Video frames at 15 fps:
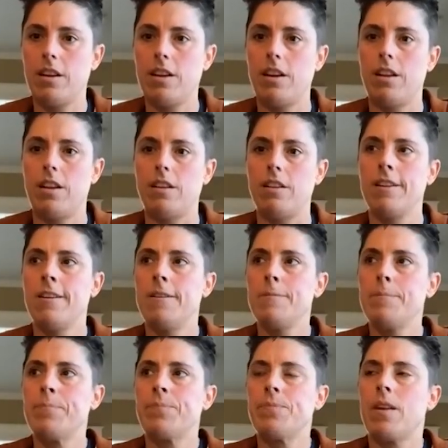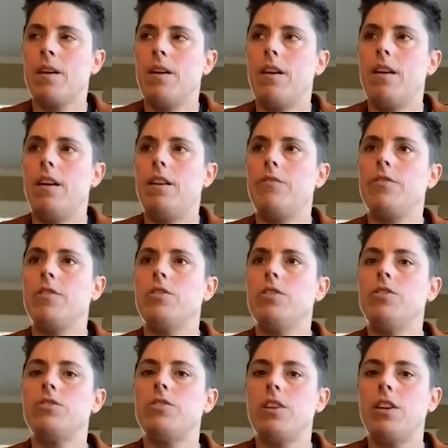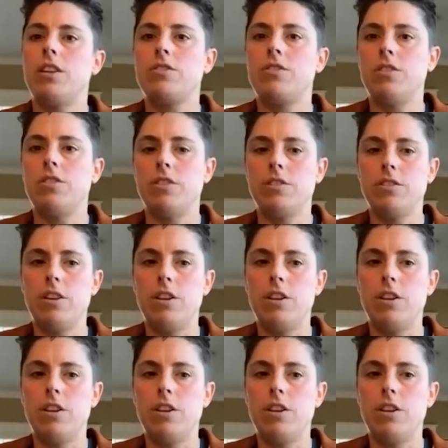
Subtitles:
And if you're using it to,